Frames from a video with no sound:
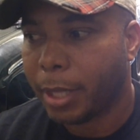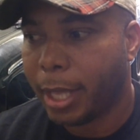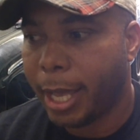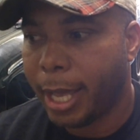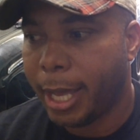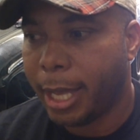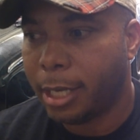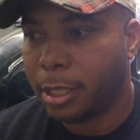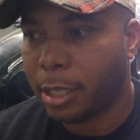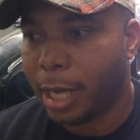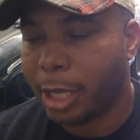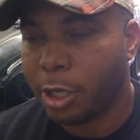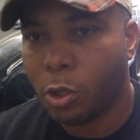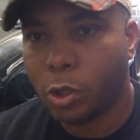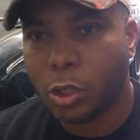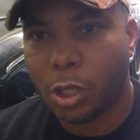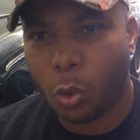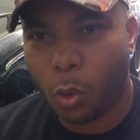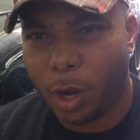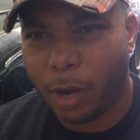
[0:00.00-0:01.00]
And I
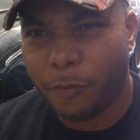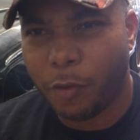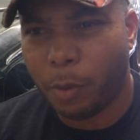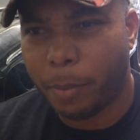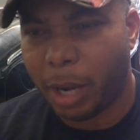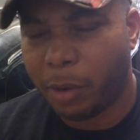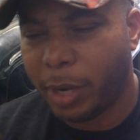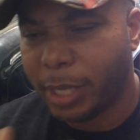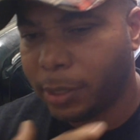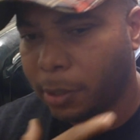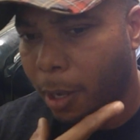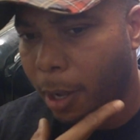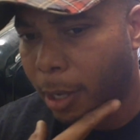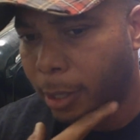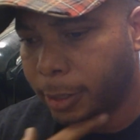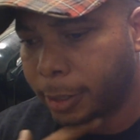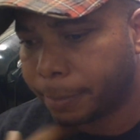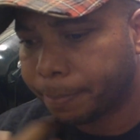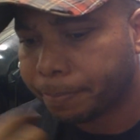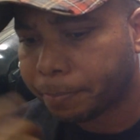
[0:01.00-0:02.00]
use them quite a few of my race
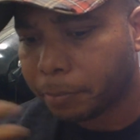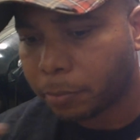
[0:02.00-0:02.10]
cars.